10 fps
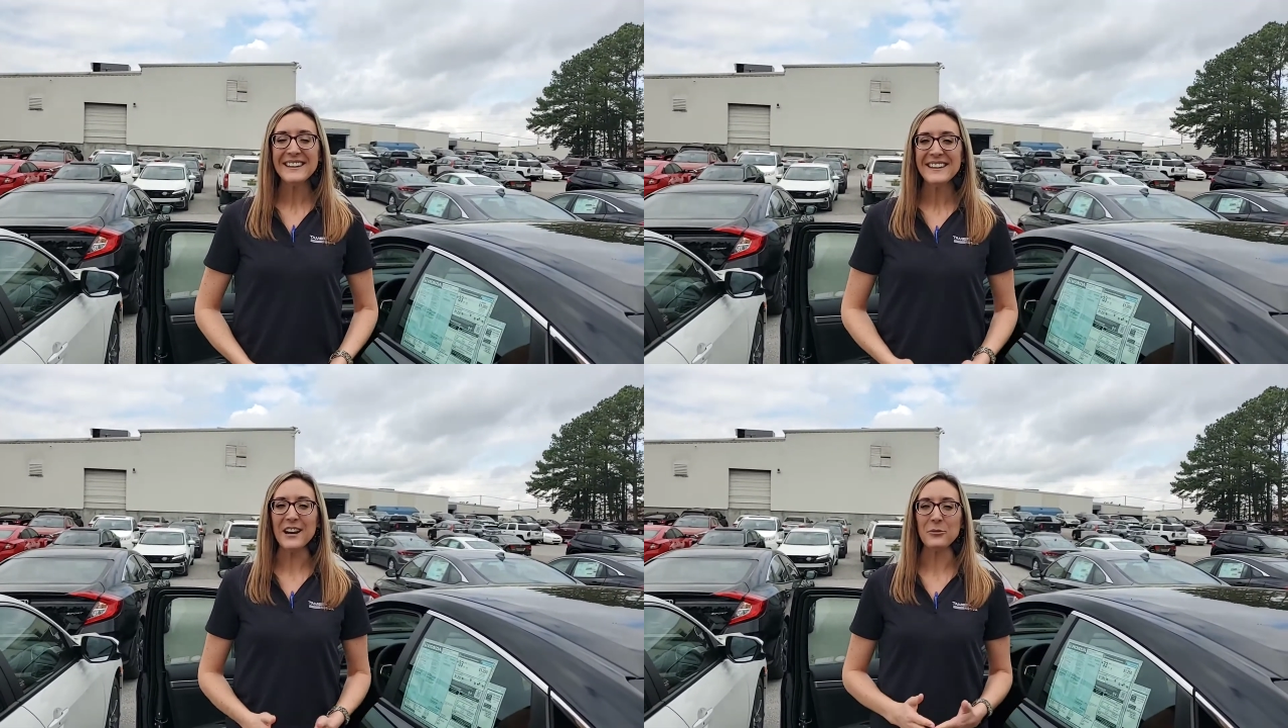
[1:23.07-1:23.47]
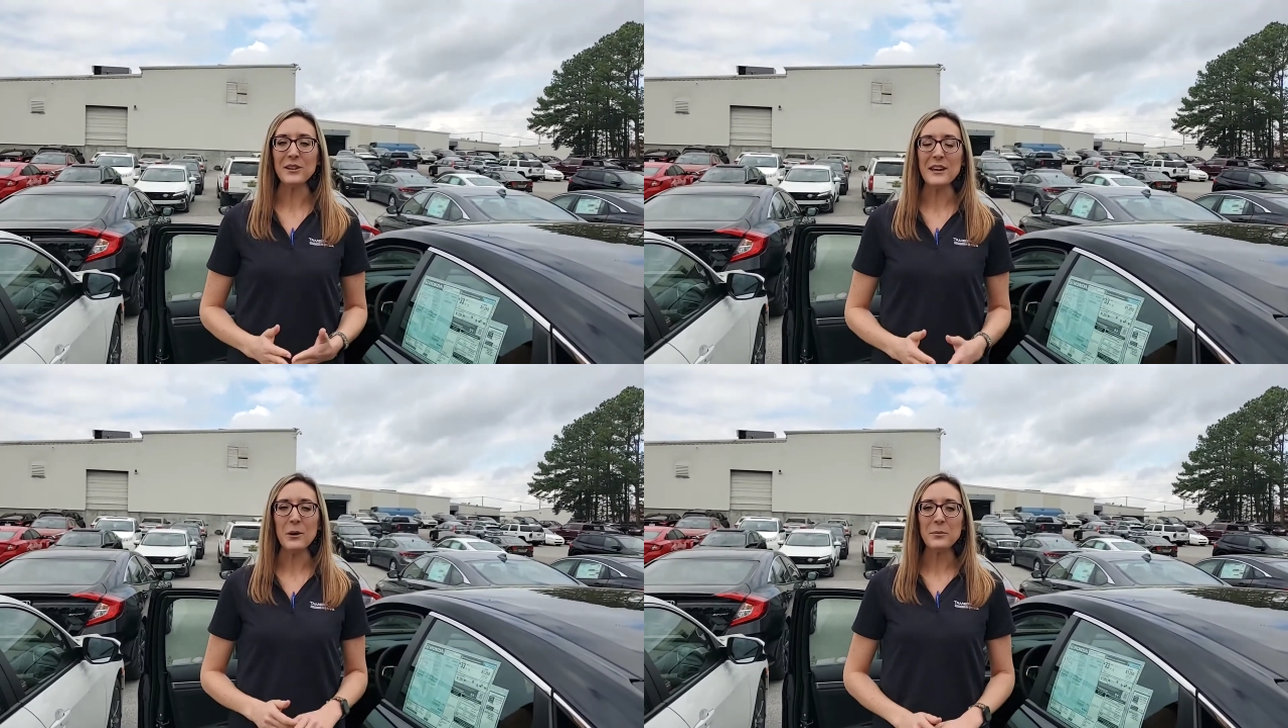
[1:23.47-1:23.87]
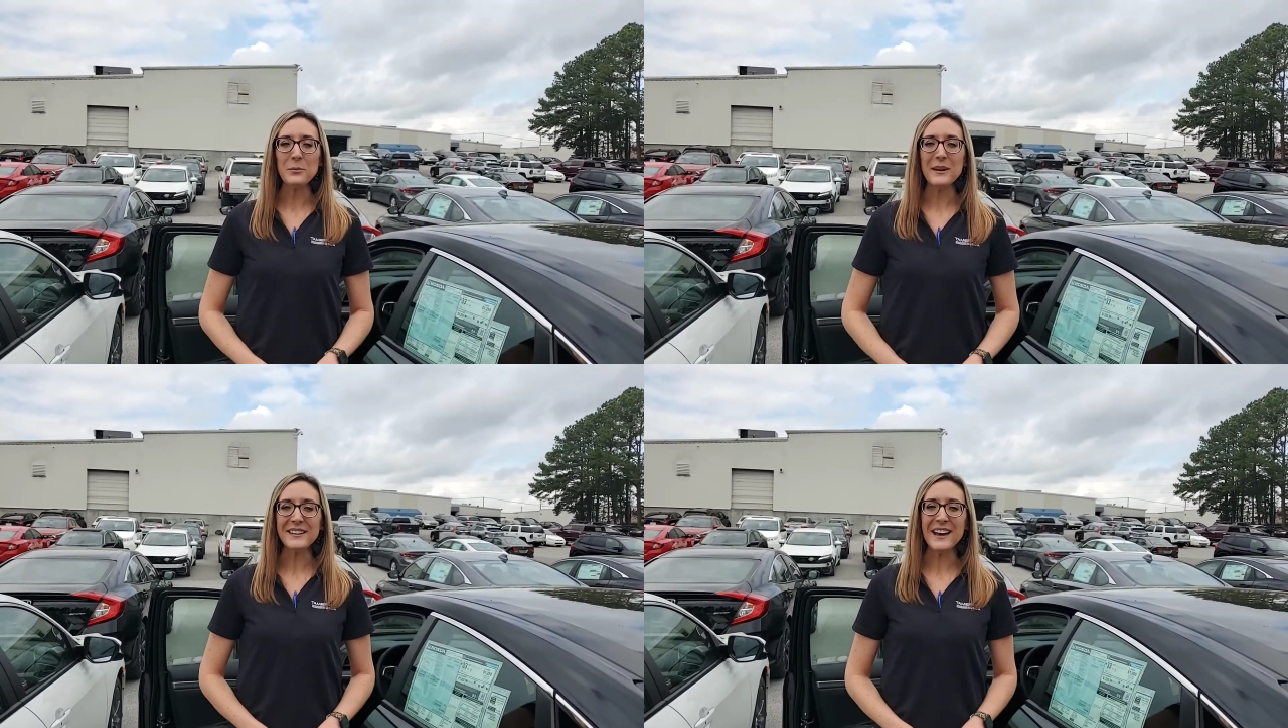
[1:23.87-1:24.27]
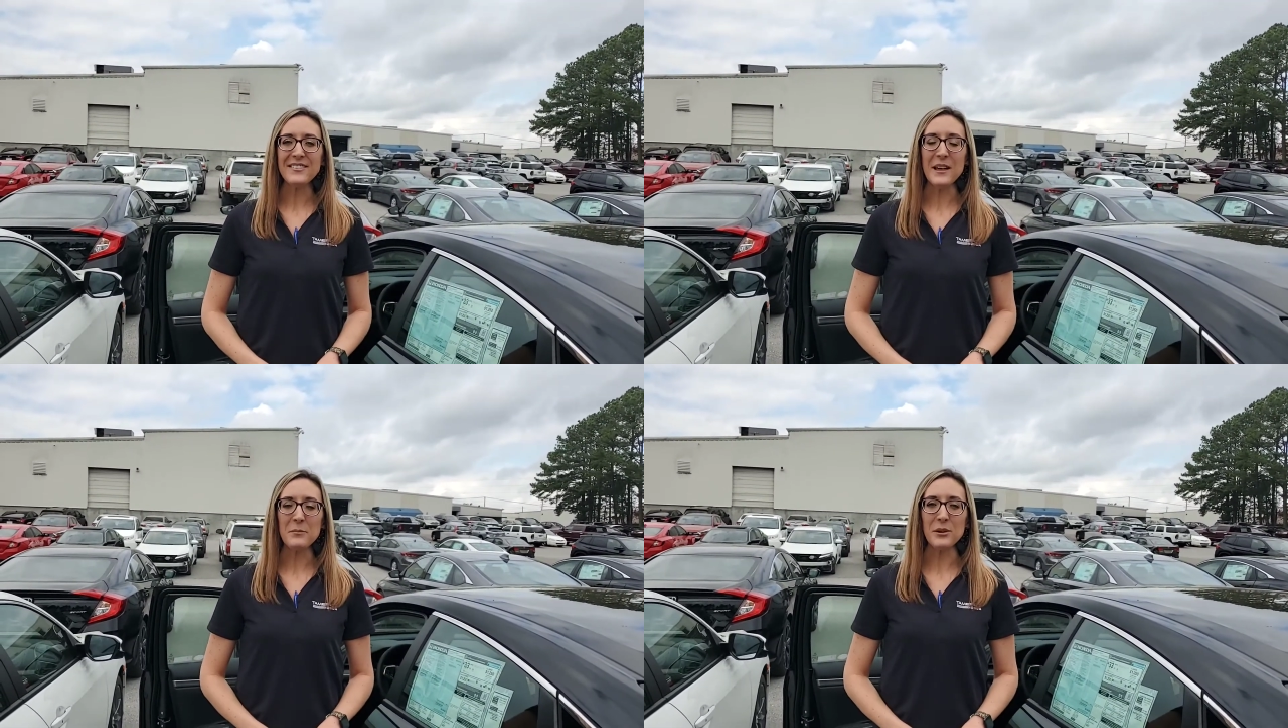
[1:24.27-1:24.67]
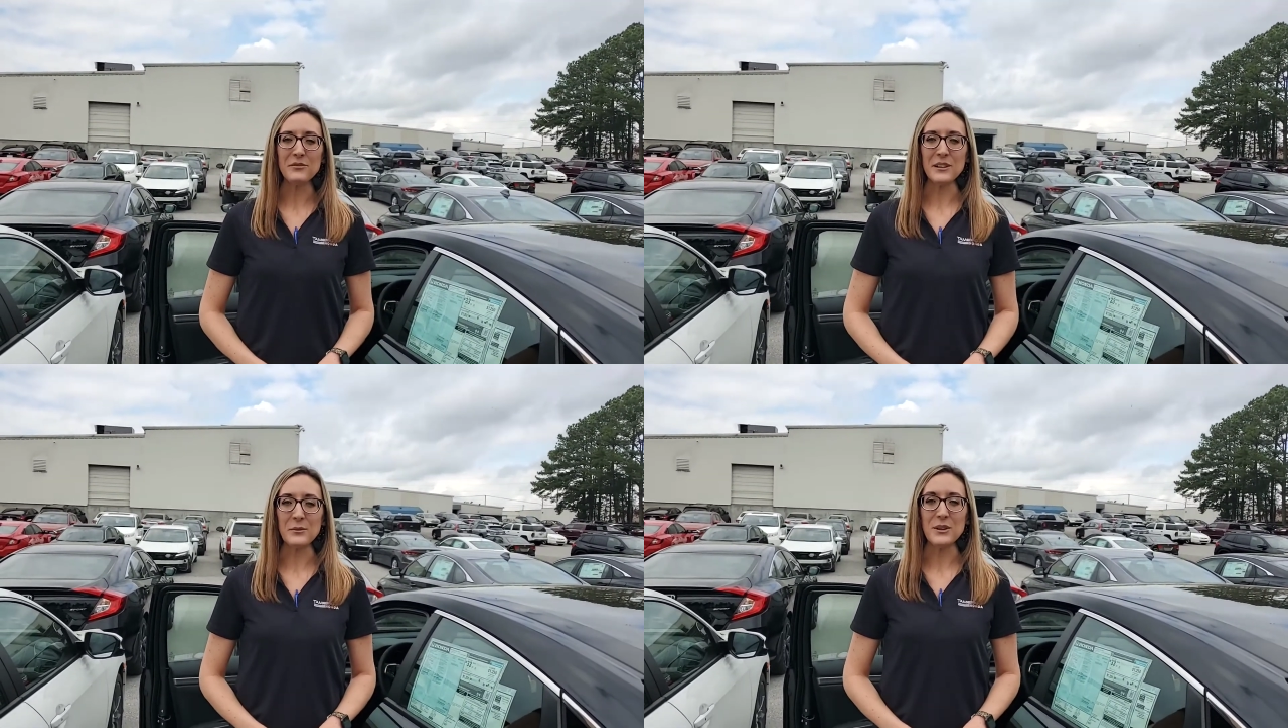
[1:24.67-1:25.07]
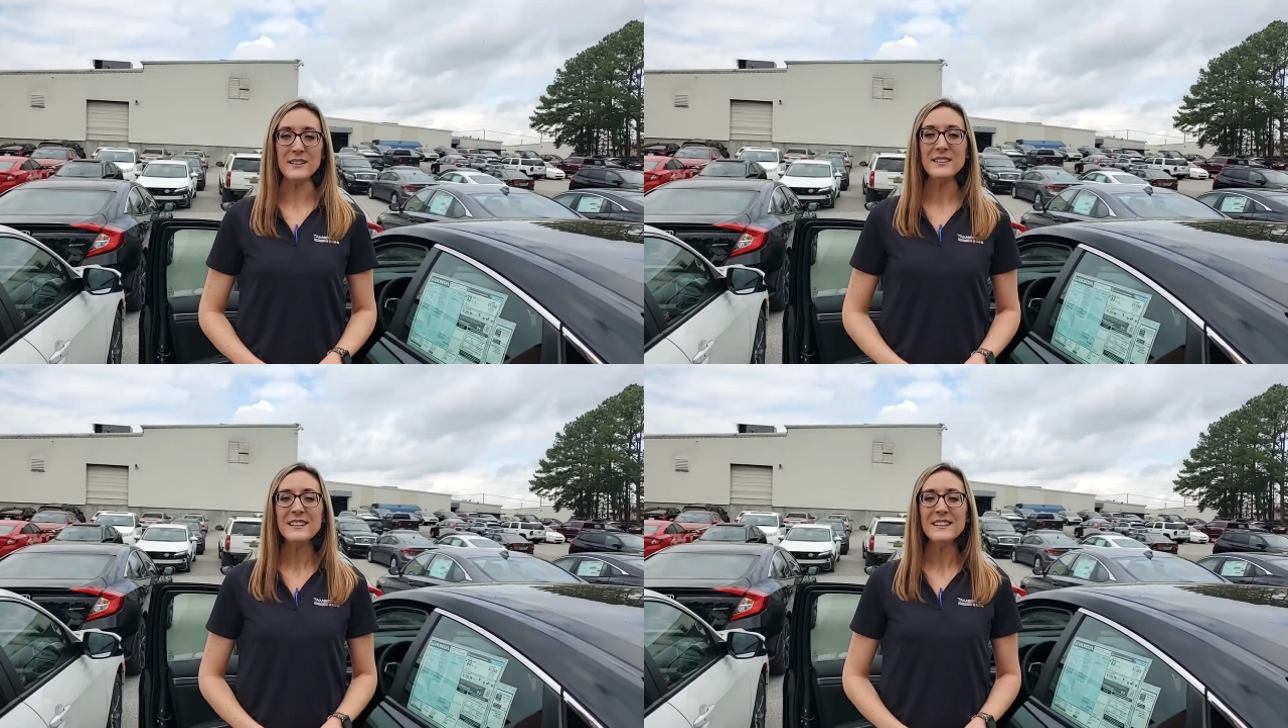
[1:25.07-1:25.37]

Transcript: and I'll really help you pick out that perfect one.